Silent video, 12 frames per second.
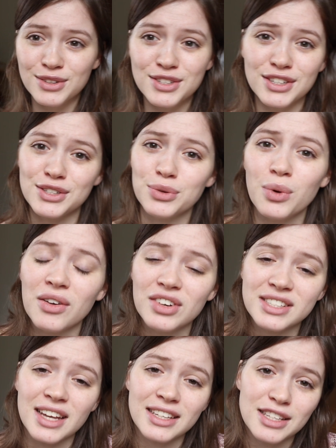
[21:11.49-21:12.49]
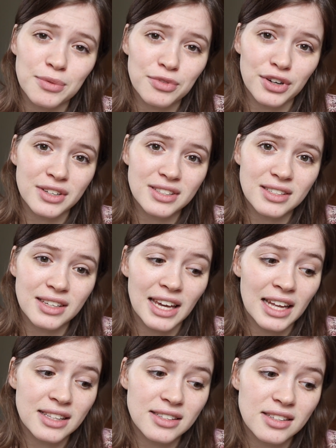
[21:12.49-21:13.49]
it's just whoever signs up first
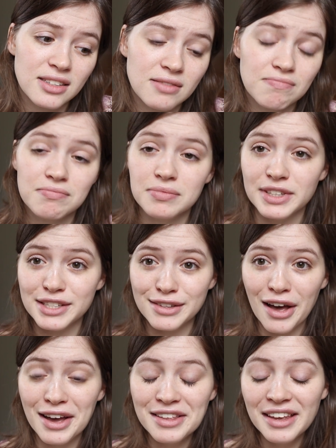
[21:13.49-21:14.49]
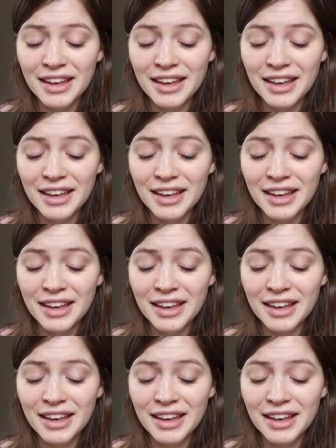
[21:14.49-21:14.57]
gets the slot.